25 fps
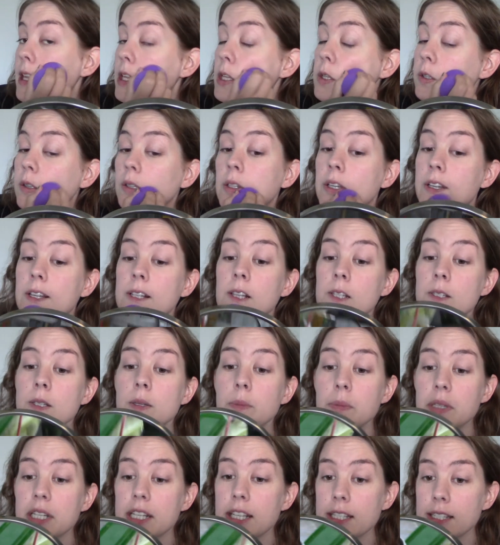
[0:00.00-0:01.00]
you look
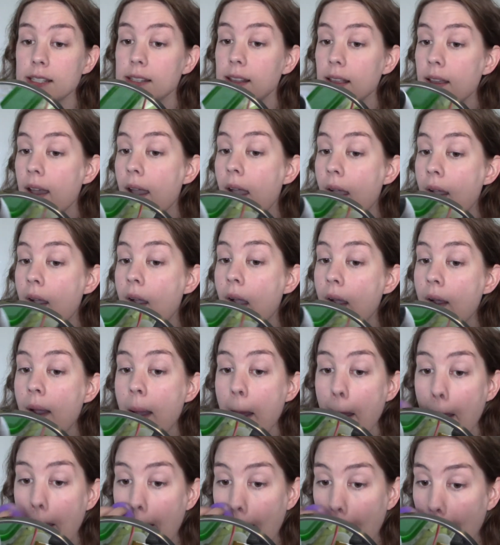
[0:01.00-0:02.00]
luminous.
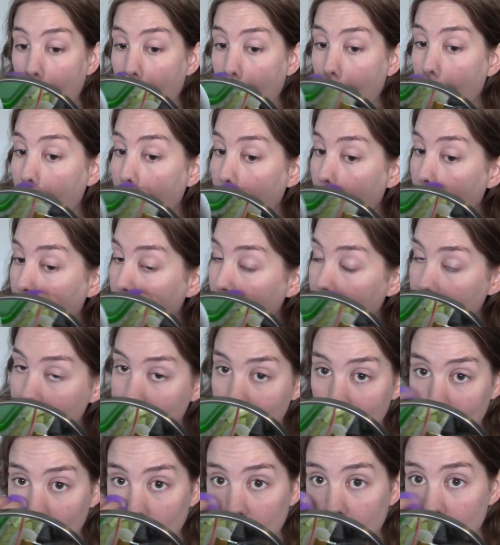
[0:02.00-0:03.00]

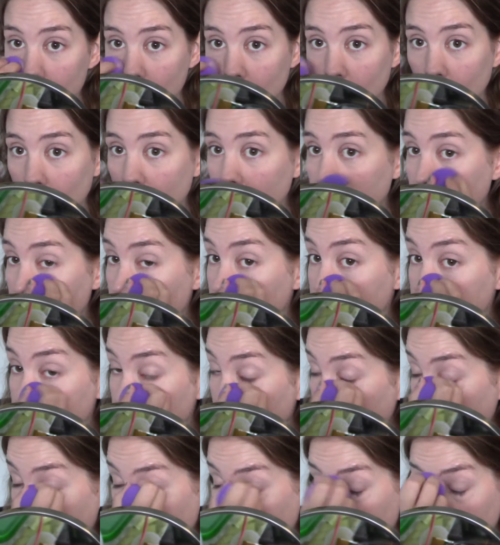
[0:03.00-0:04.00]
As usual with this, I
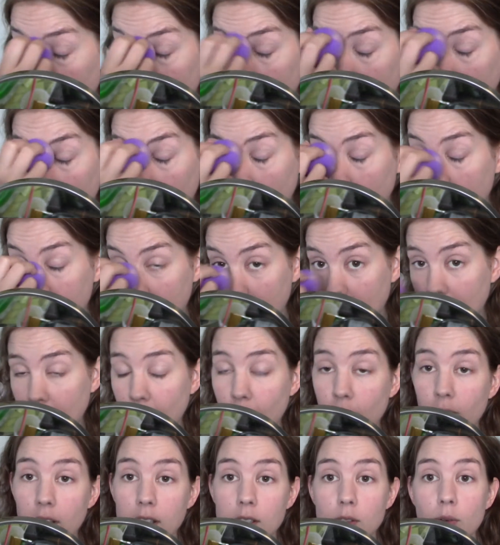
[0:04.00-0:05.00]
haven't put on any
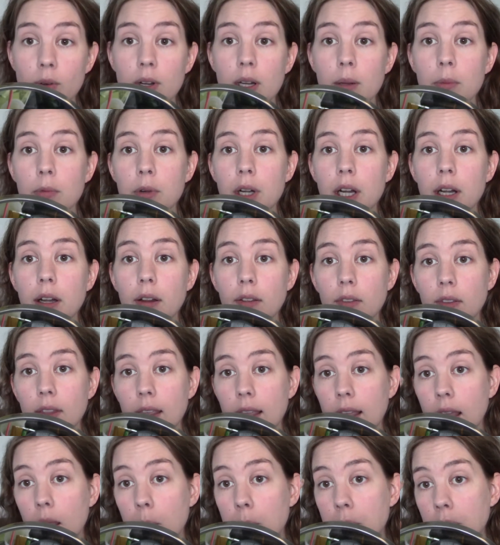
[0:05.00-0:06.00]
face cream or
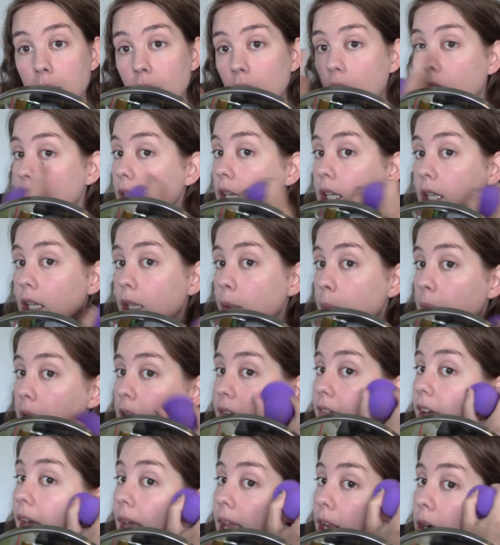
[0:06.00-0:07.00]
anything. I put on a little bit
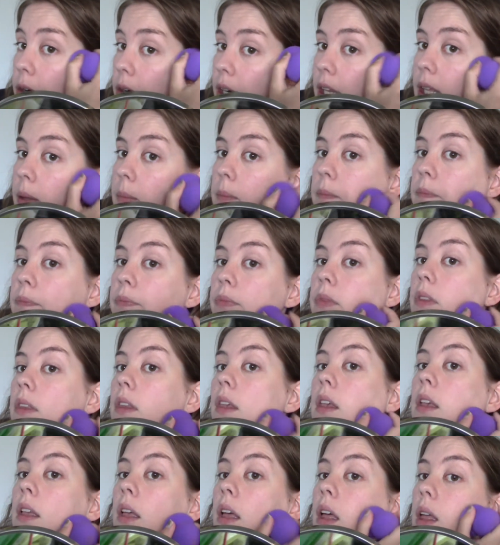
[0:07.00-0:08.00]
of eye cream.
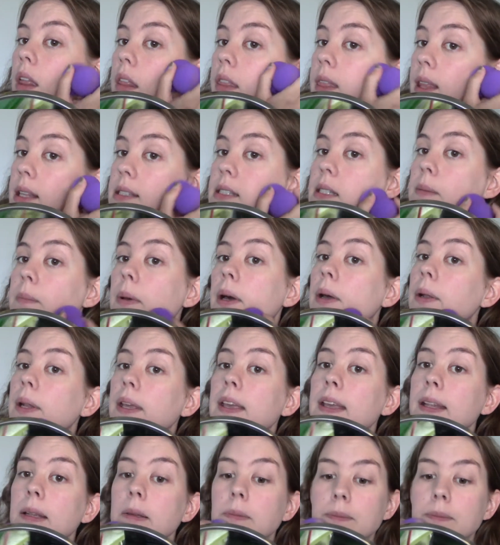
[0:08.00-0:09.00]
That's about it.